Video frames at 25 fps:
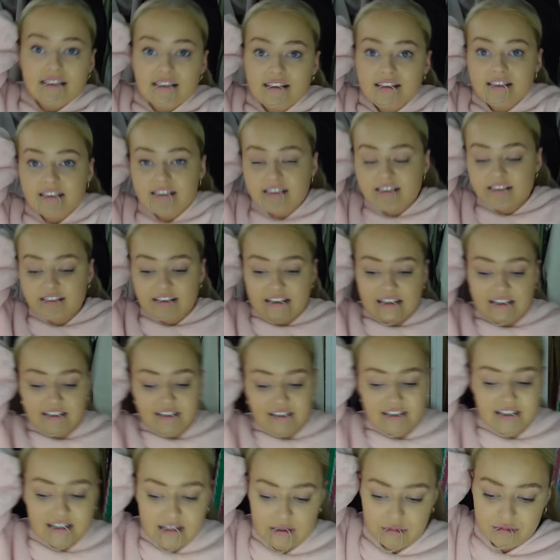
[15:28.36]
straight
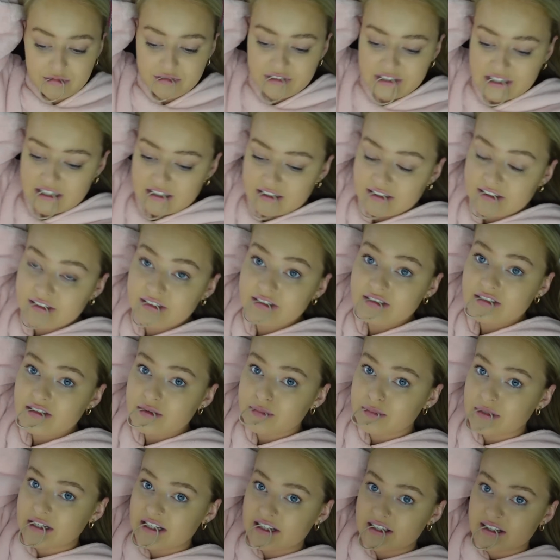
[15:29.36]
into comfy clothes
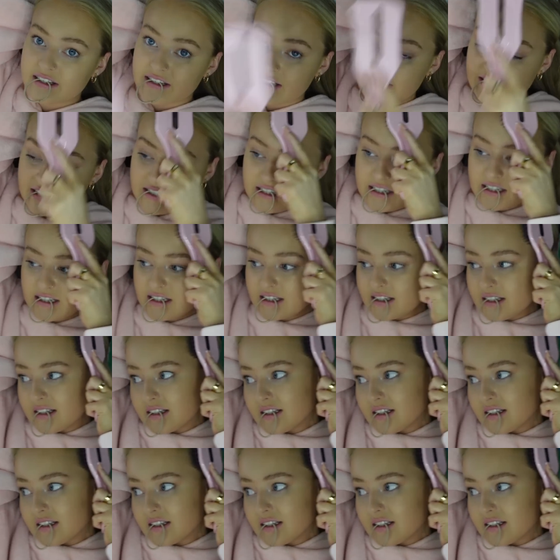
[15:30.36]
because